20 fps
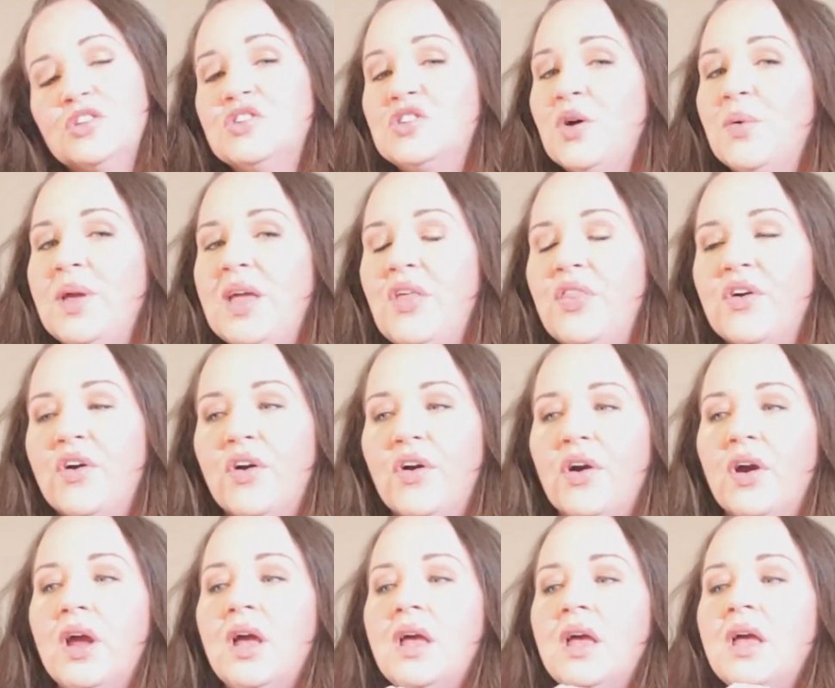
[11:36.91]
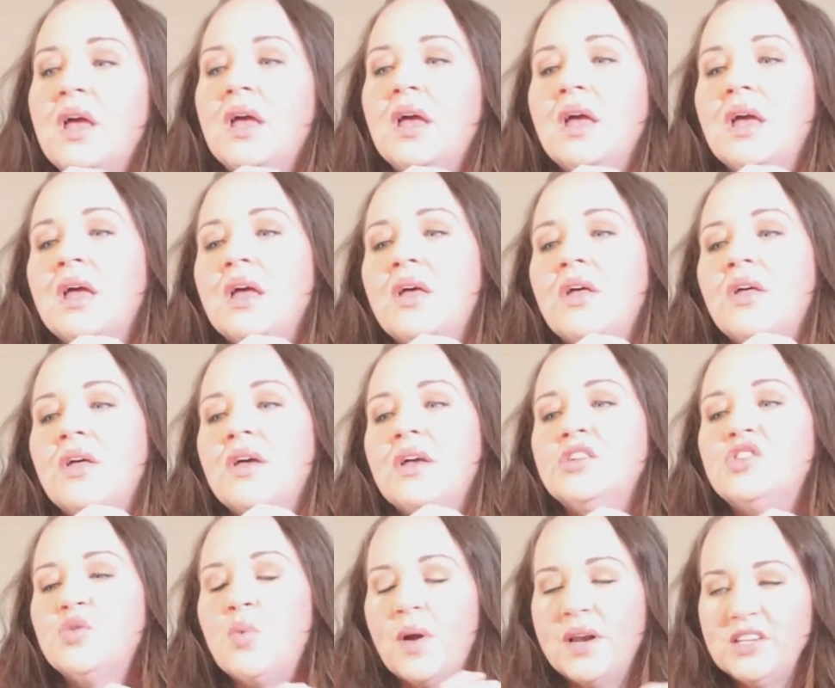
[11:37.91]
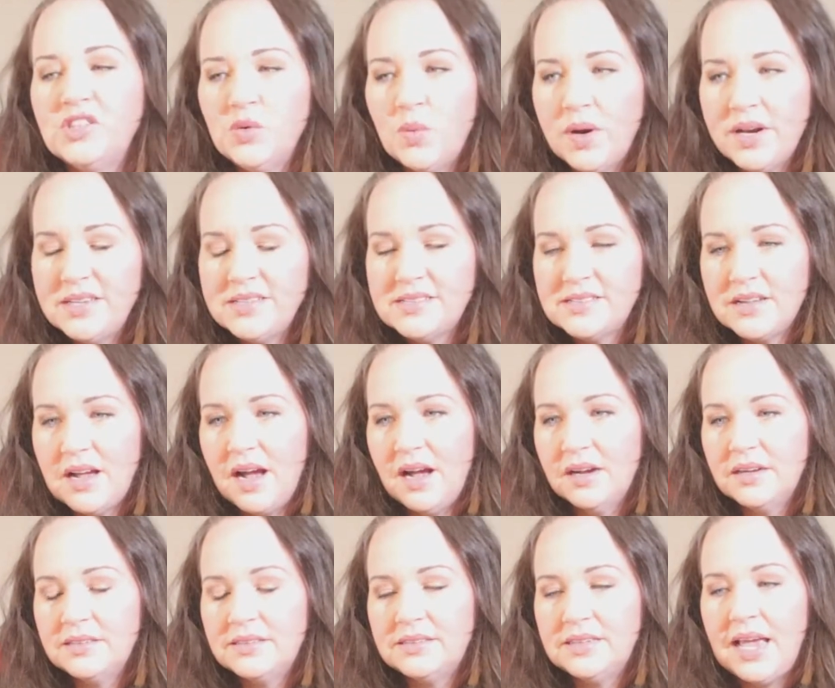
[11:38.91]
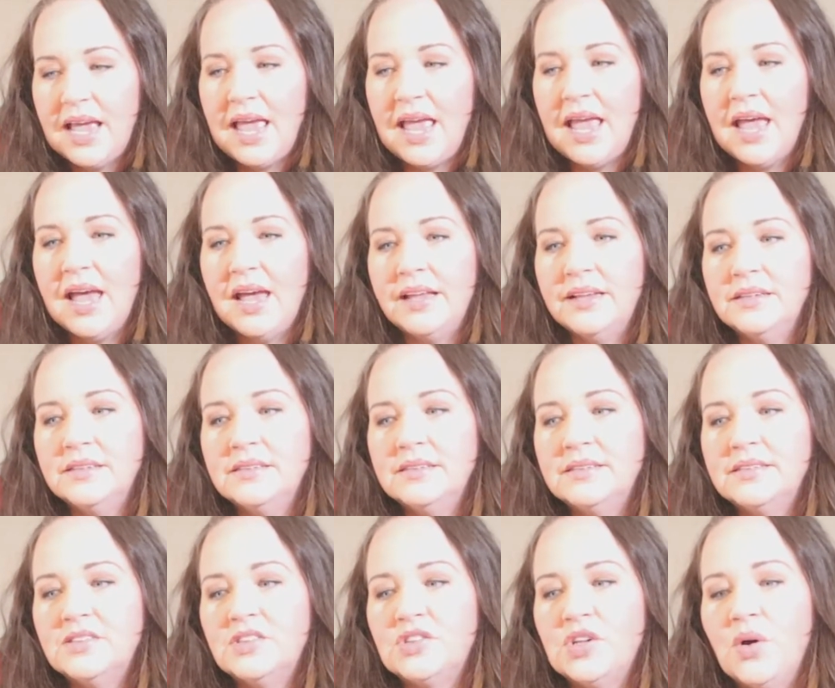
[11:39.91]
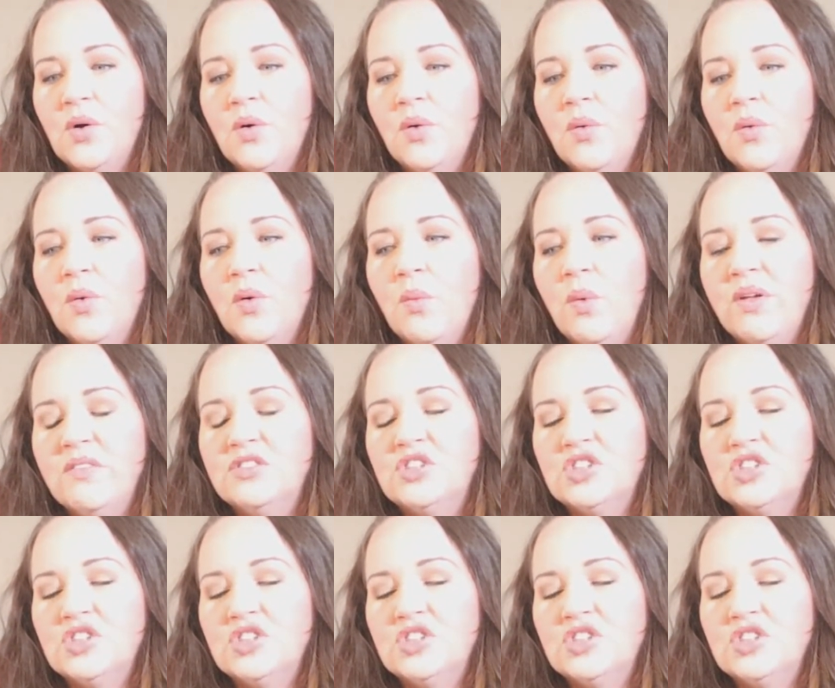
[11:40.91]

So either 2020 sucked, and so